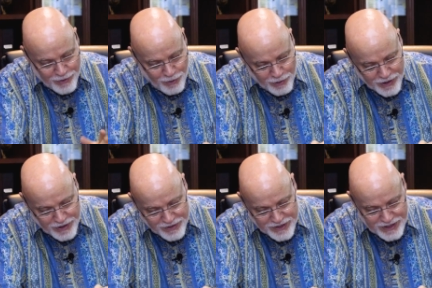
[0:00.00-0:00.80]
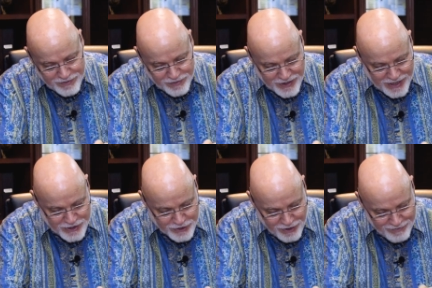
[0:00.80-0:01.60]
according to the sinful
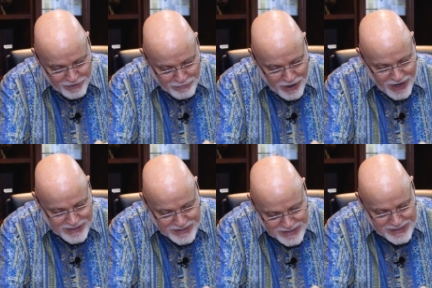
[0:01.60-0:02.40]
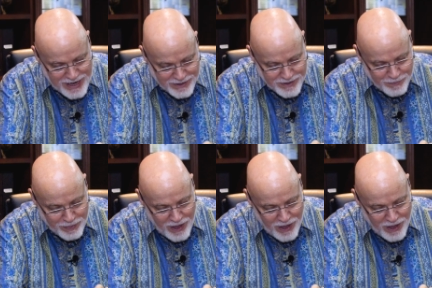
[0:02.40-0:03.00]
nature have their mind set